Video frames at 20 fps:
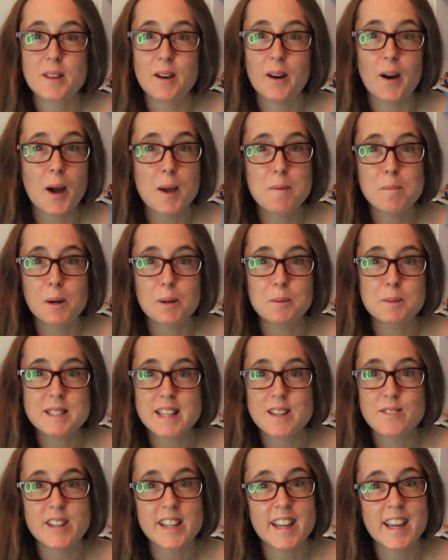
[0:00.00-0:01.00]
the hype I was
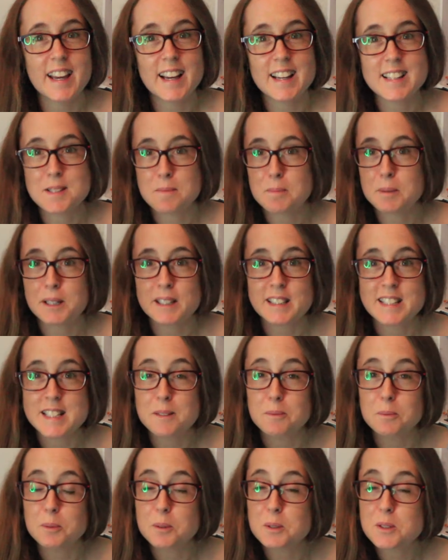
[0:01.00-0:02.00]
giving it as a book I
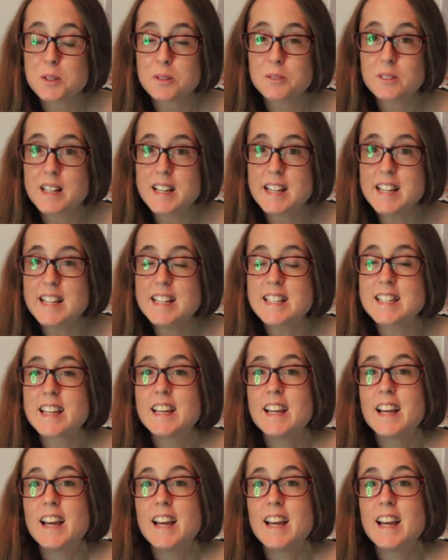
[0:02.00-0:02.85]
didn't want to read.